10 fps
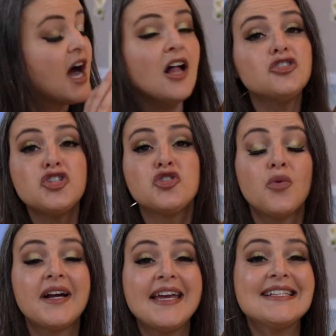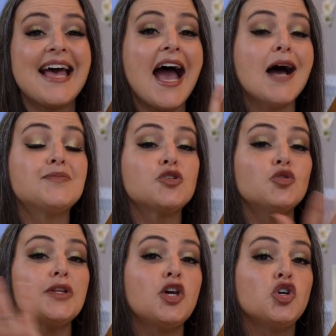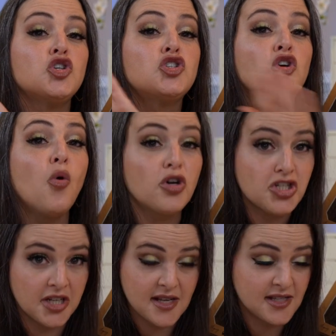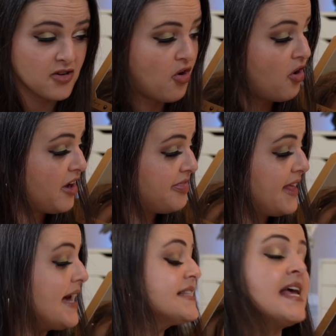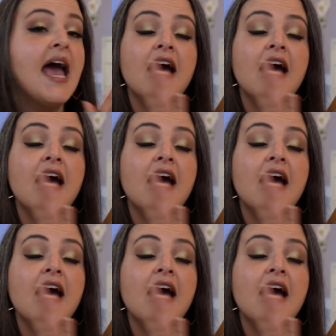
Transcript: The color story is absolutely gorgeous on this.